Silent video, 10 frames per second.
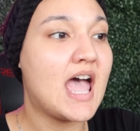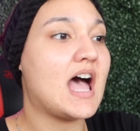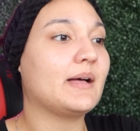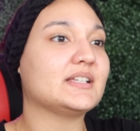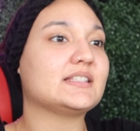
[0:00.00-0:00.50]

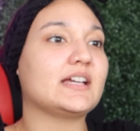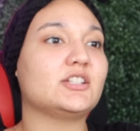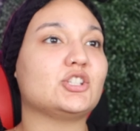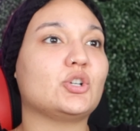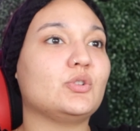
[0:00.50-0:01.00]
I'm
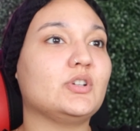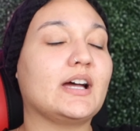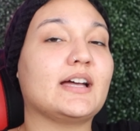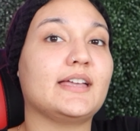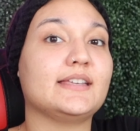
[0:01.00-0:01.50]
excited to show you
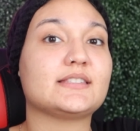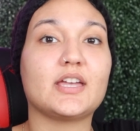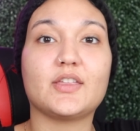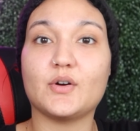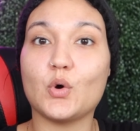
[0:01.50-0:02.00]
guys
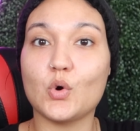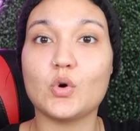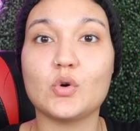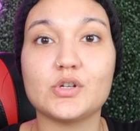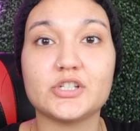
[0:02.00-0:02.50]
the
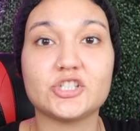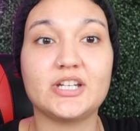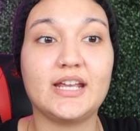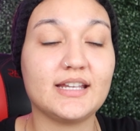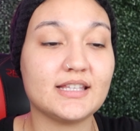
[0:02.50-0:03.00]
whole
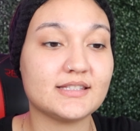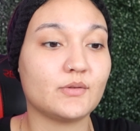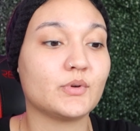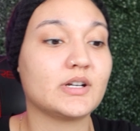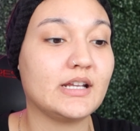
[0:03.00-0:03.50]
shenanigans
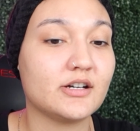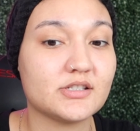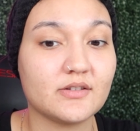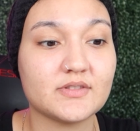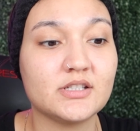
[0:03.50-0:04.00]
that we're going to get
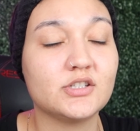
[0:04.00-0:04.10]
ourselves